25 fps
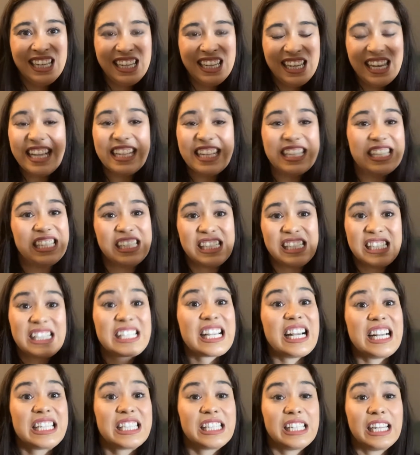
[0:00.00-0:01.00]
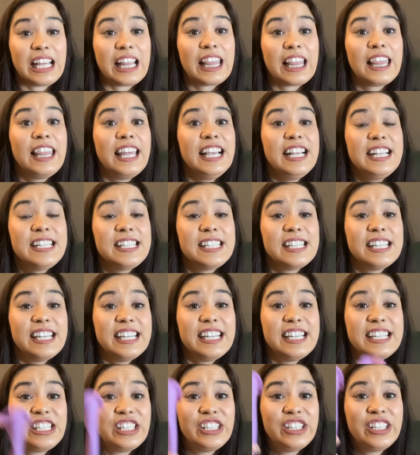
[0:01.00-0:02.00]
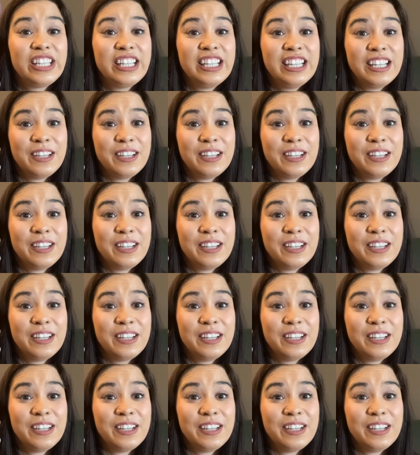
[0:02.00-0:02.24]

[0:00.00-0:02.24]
it's disgusting. This is,